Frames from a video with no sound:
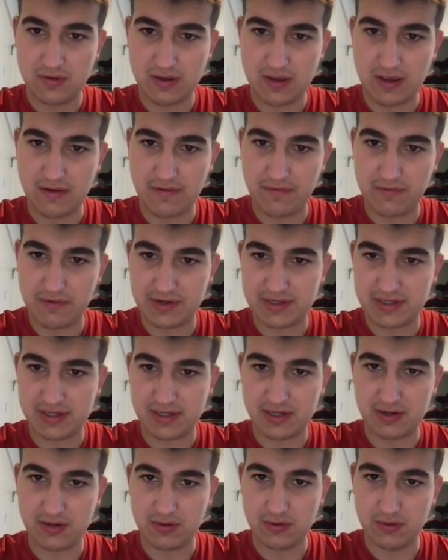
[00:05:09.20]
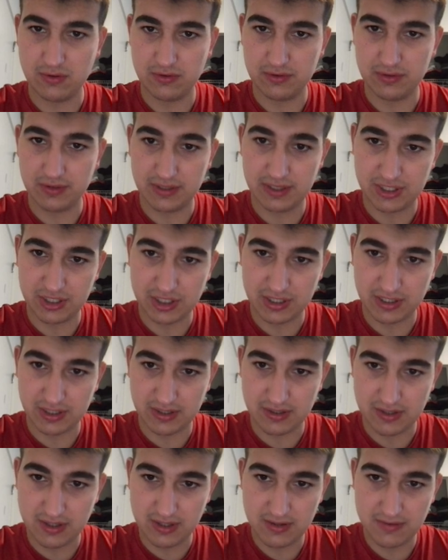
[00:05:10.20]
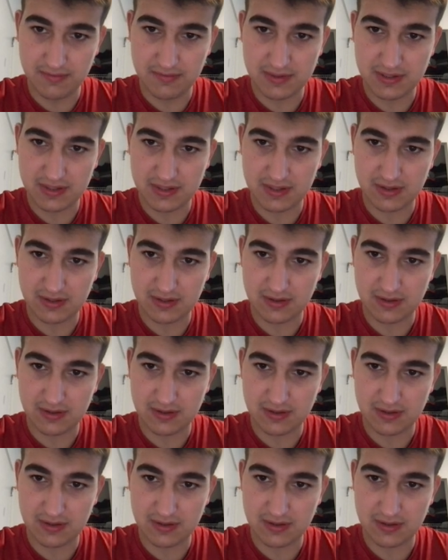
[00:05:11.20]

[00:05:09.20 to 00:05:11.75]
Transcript: every single digit in nums,